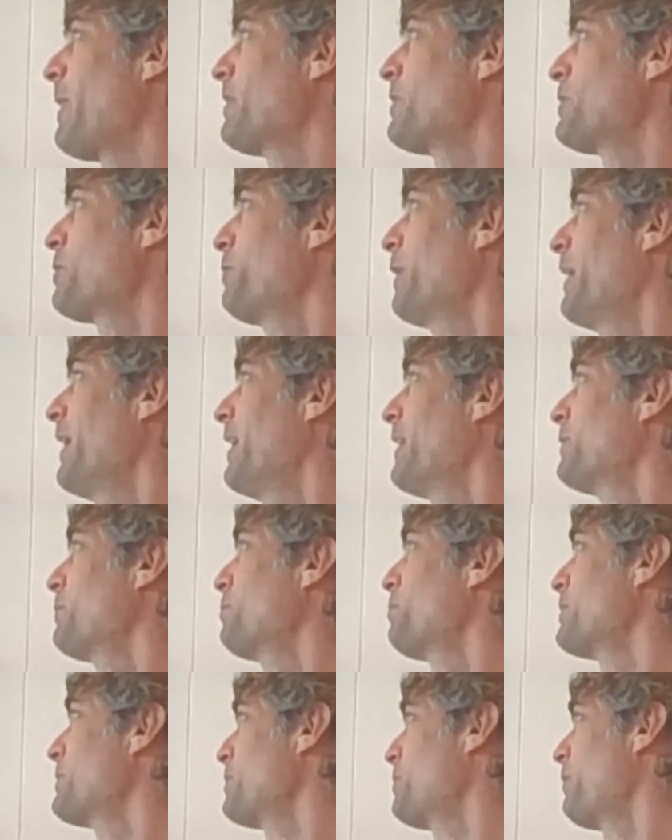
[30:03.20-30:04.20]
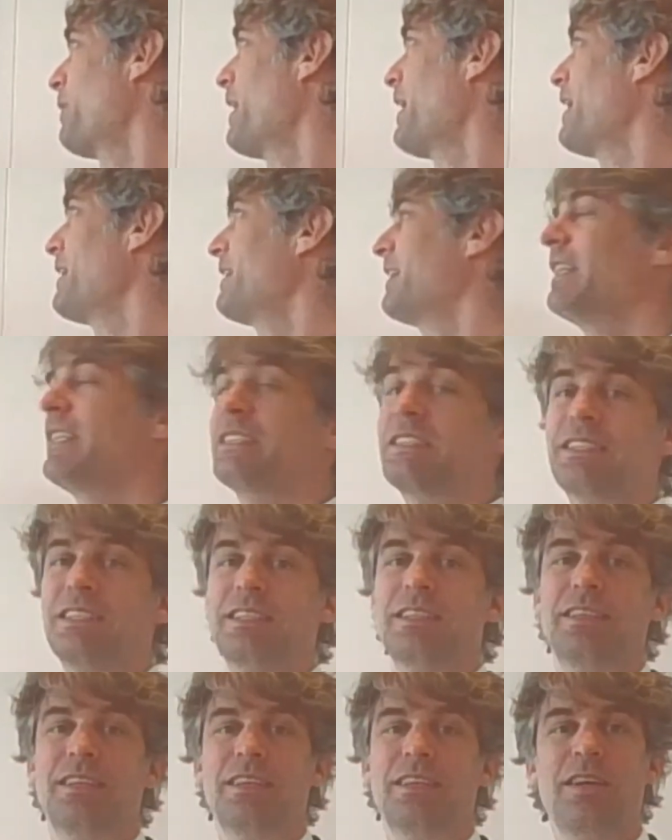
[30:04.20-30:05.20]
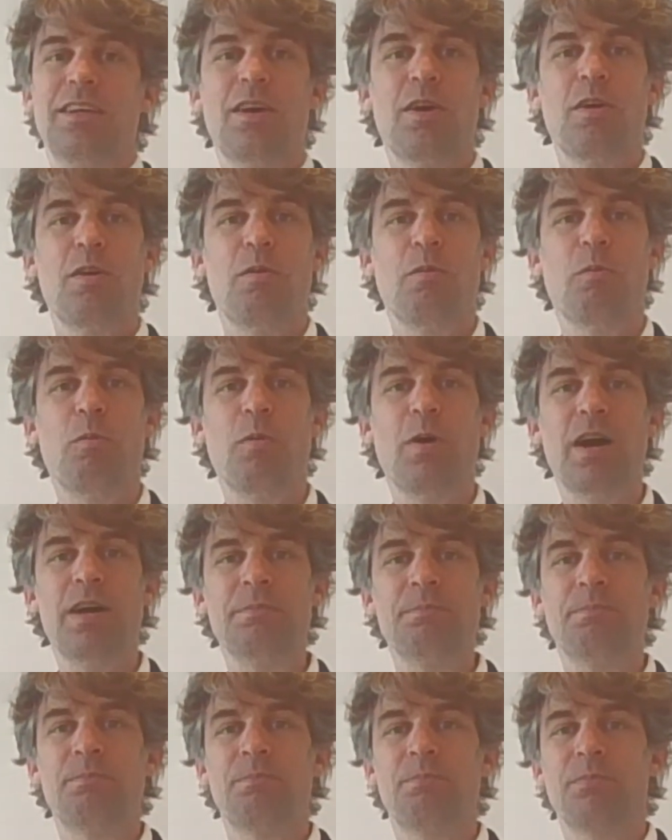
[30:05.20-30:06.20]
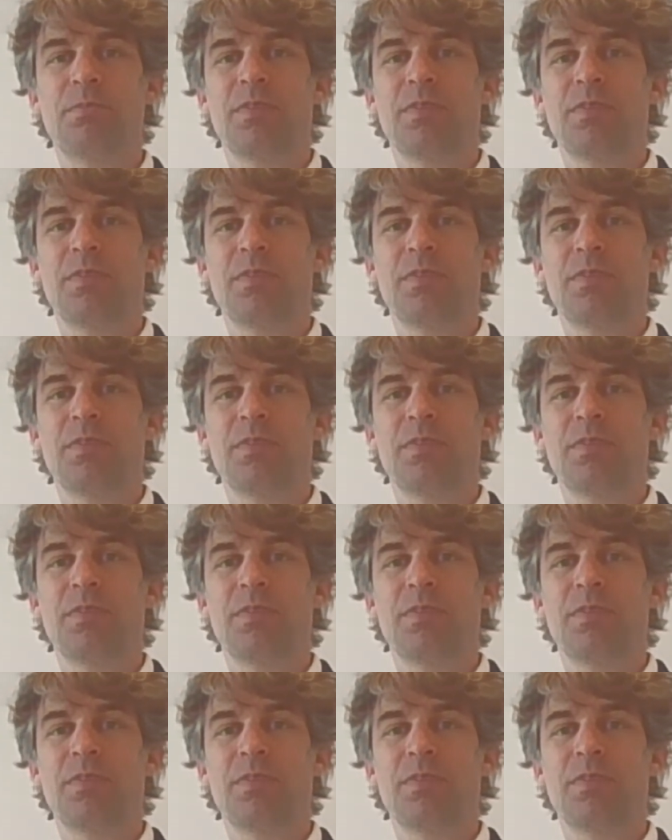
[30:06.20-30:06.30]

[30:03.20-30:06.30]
Squared plus squared is 1.